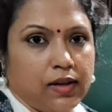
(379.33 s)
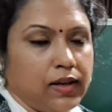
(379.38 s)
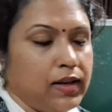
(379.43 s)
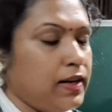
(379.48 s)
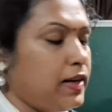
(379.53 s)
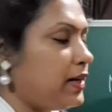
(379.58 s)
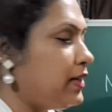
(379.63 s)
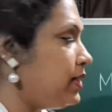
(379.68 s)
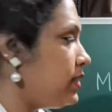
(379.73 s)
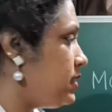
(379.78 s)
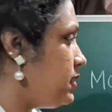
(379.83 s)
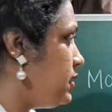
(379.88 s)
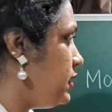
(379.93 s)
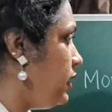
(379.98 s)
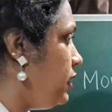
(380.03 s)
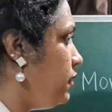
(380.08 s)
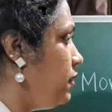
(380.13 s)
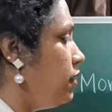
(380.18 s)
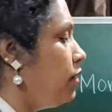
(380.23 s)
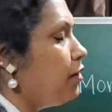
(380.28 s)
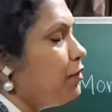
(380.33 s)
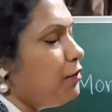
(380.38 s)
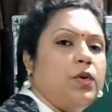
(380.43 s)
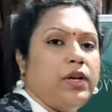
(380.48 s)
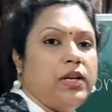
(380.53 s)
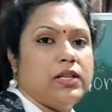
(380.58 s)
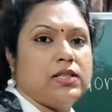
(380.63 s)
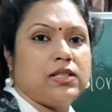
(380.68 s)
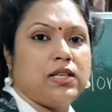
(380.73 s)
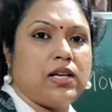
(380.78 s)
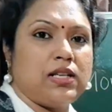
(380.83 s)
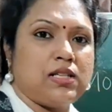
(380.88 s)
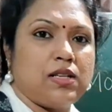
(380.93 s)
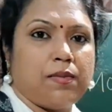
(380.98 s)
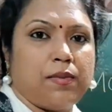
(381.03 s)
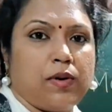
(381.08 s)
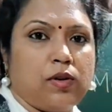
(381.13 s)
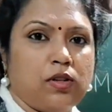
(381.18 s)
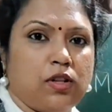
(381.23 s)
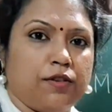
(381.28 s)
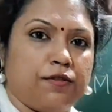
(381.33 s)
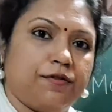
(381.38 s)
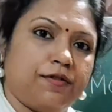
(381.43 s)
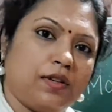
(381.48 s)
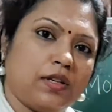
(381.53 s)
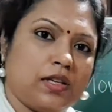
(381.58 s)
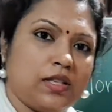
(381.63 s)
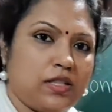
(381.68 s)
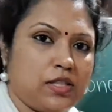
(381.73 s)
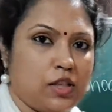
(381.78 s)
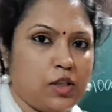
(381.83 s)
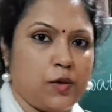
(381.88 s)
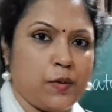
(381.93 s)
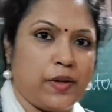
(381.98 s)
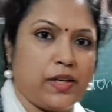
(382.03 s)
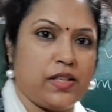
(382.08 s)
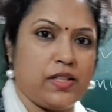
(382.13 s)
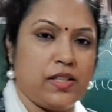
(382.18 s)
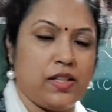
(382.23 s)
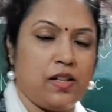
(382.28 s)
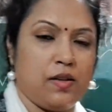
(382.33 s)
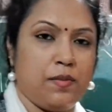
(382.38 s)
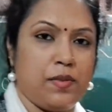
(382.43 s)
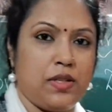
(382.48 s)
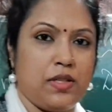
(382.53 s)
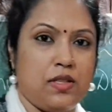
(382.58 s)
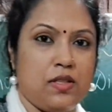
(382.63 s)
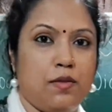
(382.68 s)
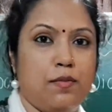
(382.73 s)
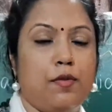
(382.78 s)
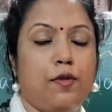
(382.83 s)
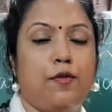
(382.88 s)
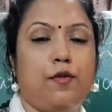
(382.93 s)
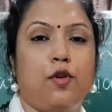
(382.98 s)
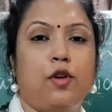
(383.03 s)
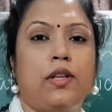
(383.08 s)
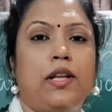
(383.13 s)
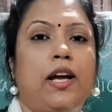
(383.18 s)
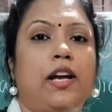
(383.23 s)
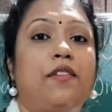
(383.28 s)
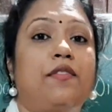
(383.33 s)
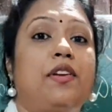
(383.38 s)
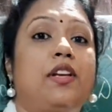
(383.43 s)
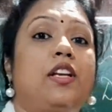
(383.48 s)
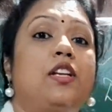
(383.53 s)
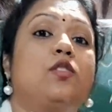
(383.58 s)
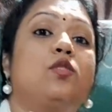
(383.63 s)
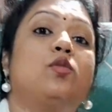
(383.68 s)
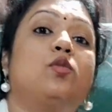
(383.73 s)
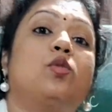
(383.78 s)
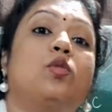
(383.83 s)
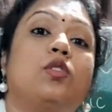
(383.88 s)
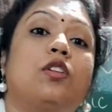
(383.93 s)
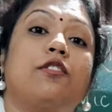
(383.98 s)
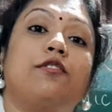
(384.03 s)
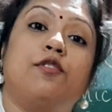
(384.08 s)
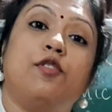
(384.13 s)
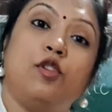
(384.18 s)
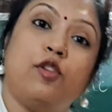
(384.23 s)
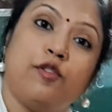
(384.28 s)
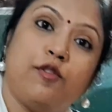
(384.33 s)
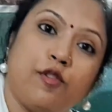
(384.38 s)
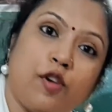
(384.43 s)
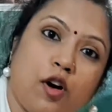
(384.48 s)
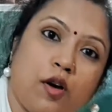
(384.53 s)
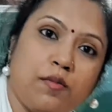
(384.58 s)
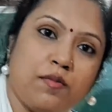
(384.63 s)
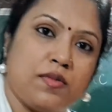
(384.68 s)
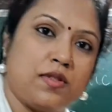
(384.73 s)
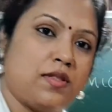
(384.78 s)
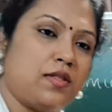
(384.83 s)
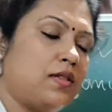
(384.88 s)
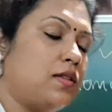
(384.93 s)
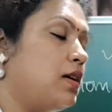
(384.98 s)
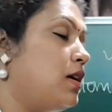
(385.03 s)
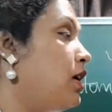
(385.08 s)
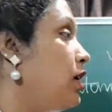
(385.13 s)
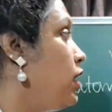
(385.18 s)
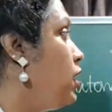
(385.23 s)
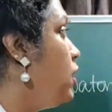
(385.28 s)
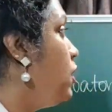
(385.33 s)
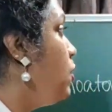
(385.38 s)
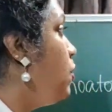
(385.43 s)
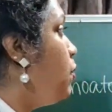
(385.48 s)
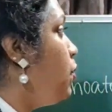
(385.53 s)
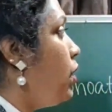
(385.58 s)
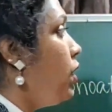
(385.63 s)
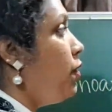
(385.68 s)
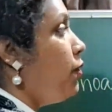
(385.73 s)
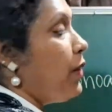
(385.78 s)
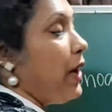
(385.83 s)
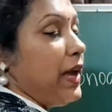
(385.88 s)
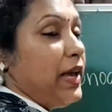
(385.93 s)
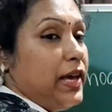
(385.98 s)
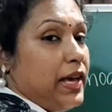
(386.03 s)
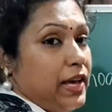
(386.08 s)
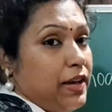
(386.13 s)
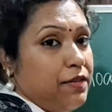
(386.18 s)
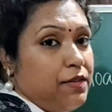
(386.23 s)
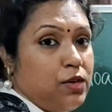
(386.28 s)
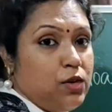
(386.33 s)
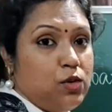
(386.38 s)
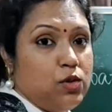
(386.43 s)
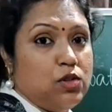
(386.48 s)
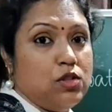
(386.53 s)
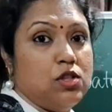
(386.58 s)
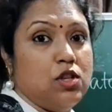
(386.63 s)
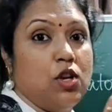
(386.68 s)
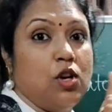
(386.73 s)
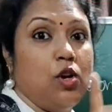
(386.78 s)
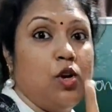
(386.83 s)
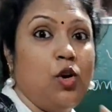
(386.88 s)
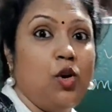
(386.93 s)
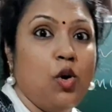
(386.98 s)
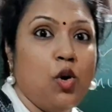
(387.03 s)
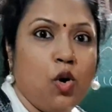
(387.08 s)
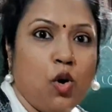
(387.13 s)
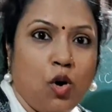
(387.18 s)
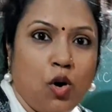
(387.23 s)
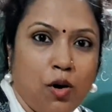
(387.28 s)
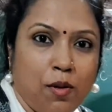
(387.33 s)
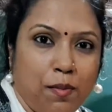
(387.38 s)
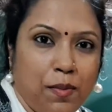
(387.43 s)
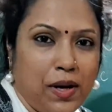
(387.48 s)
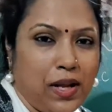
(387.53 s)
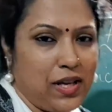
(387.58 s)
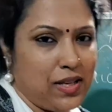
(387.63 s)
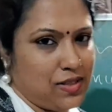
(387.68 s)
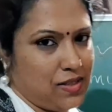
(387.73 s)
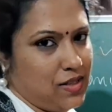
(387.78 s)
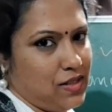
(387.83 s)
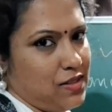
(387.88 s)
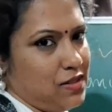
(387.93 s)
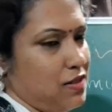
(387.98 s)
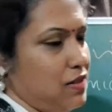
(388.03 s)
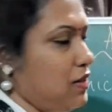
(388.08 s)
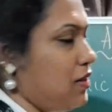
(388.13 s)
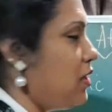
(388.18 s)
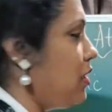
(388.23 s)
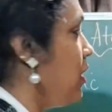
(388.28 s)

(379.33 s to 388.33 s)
Let us see. We discussed about the first 20 elements. Before that, we need to know the full forms. Why I have used no PlayStation?